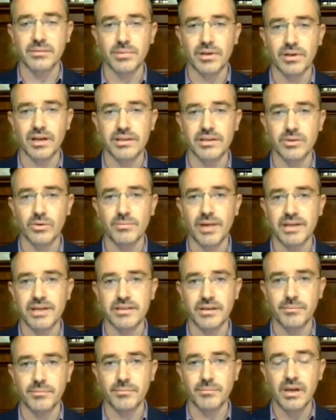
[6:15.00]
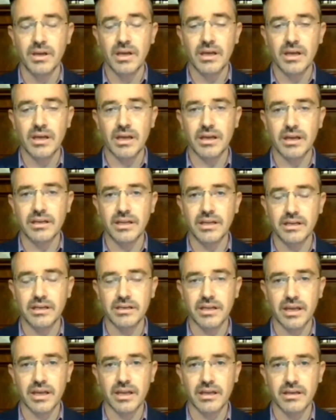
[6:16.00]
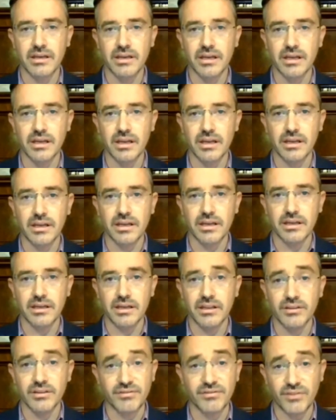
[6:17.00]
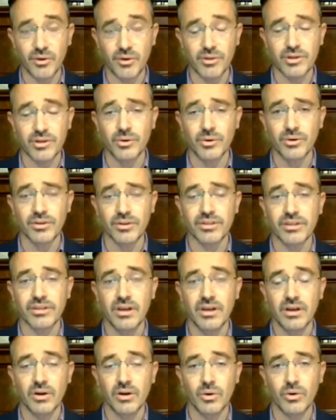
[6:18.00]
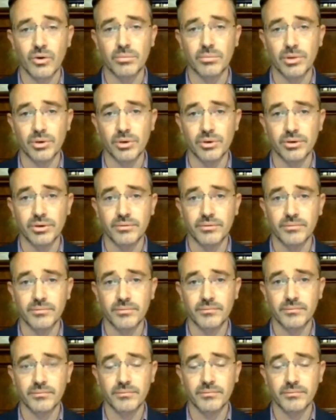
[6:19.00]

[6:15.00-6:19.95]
foreseeable. I do imagine him needing to head either further north or abroad.